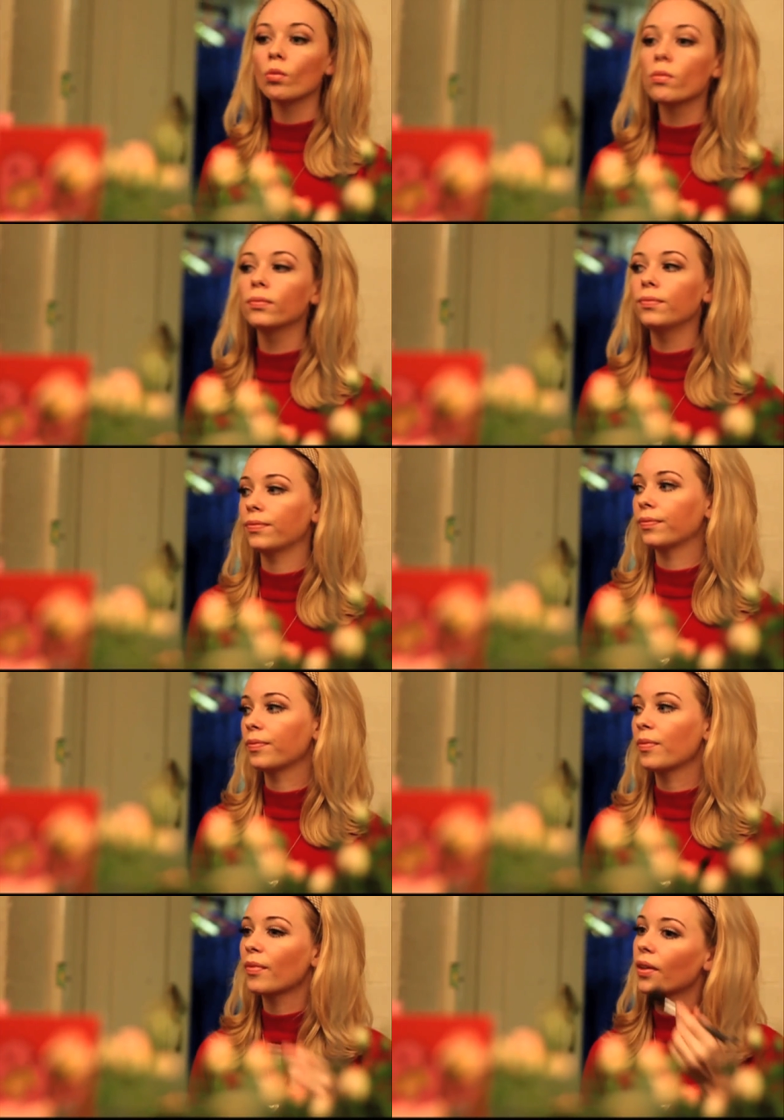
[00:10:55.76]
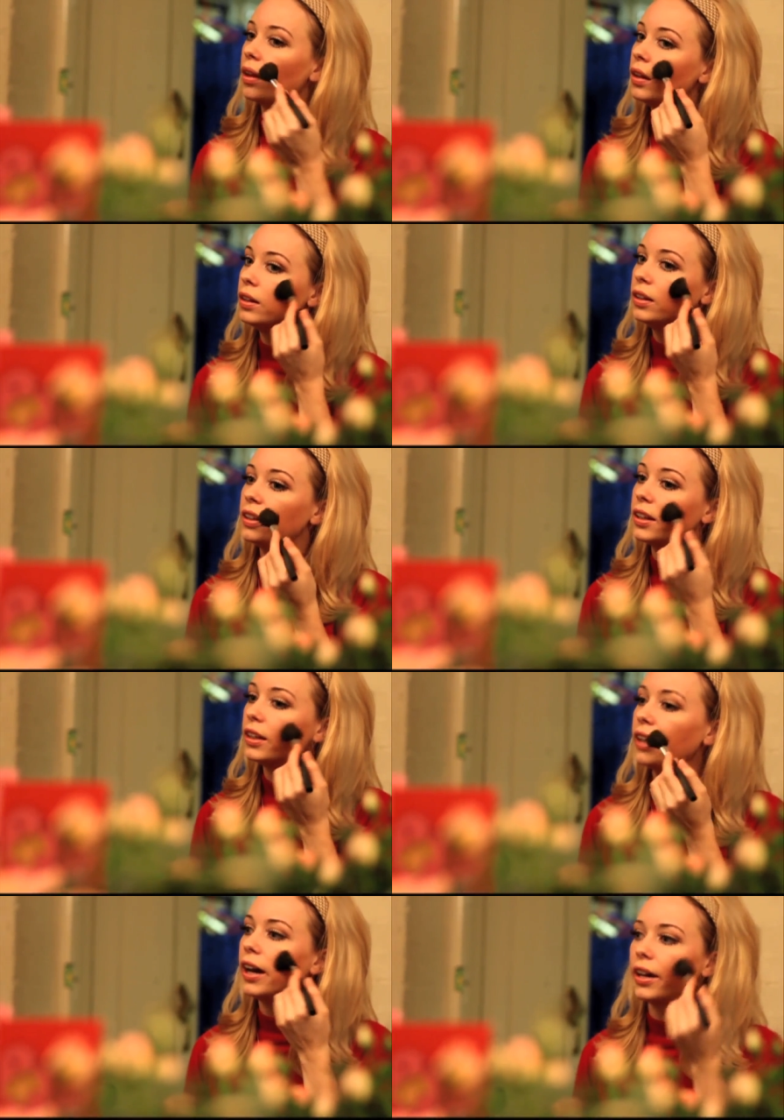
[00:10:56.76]
Hmm.
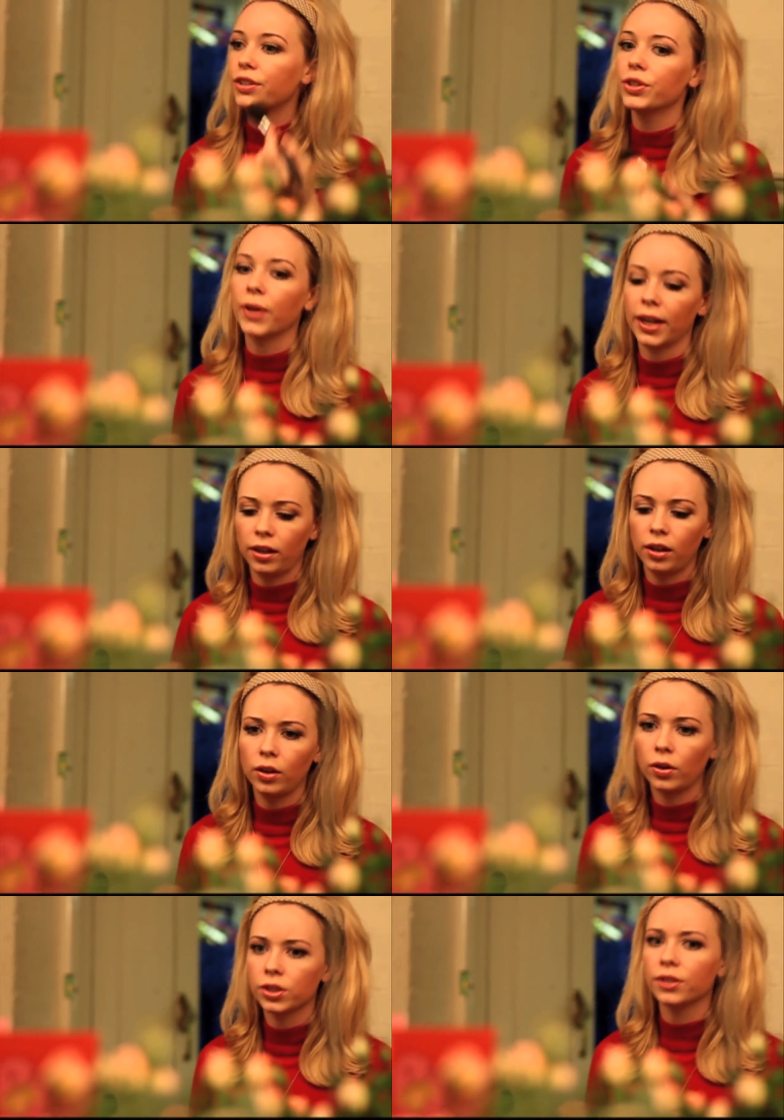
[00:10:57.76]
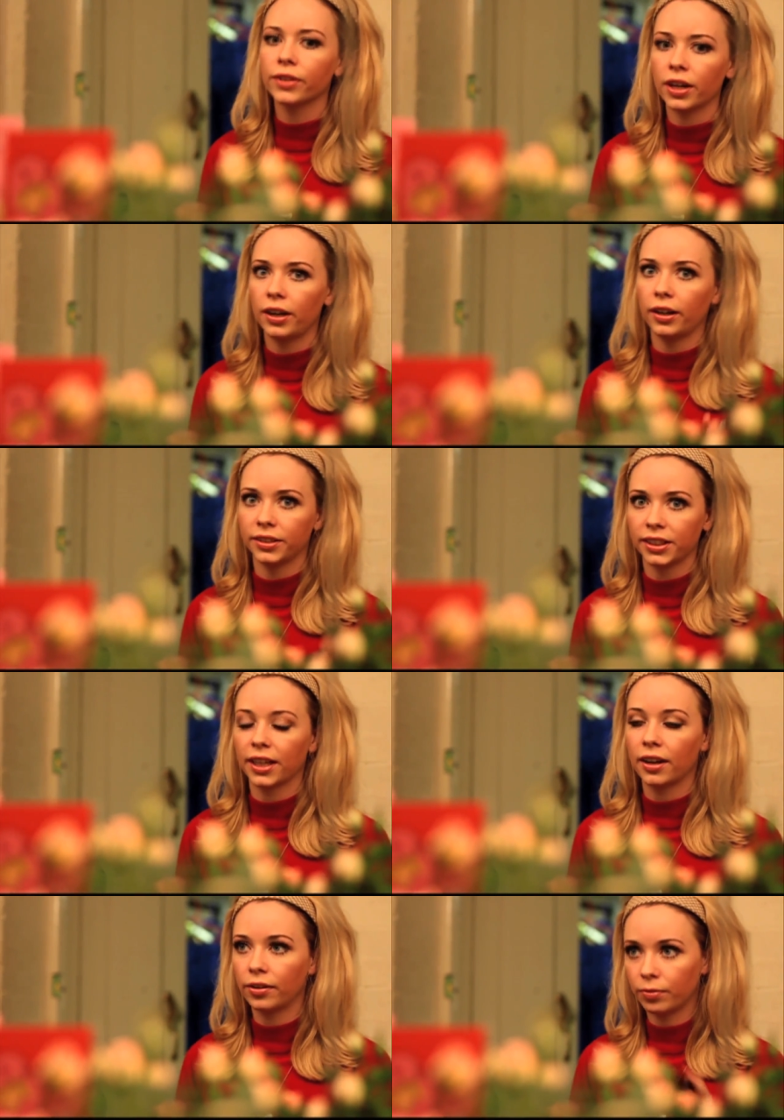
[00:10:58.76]
Yeah, I do get a lot of cards. I
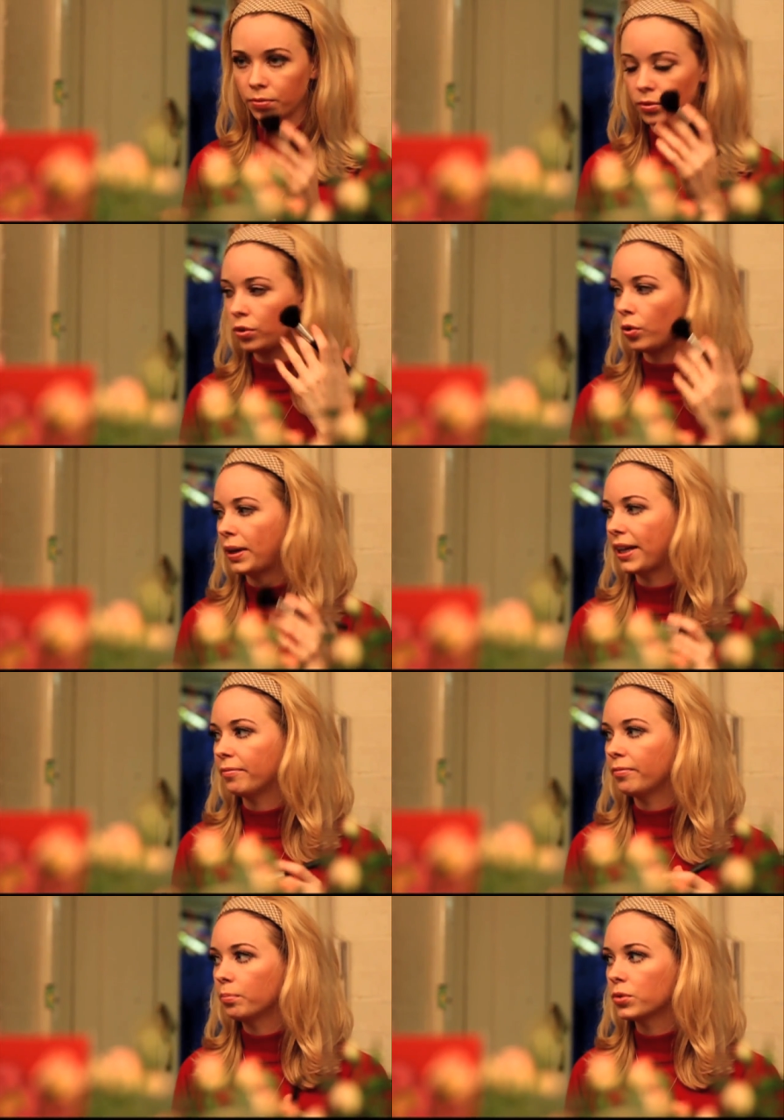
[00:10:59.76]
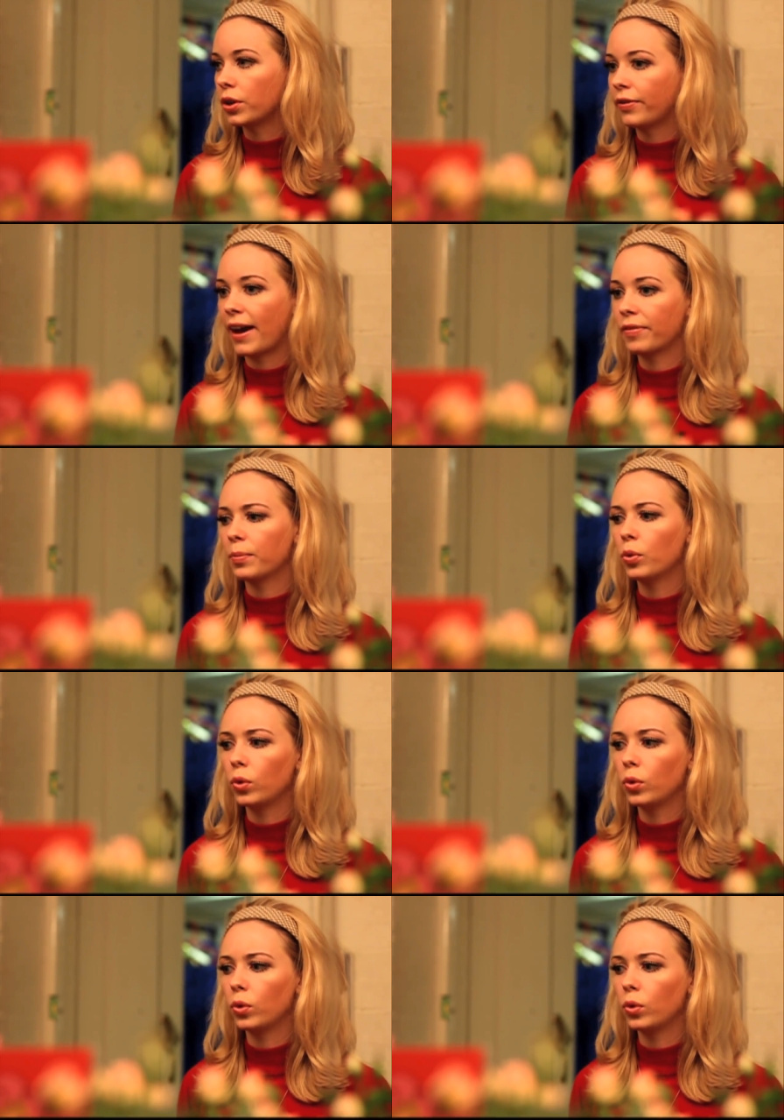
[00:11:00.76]
can't normally sort of have them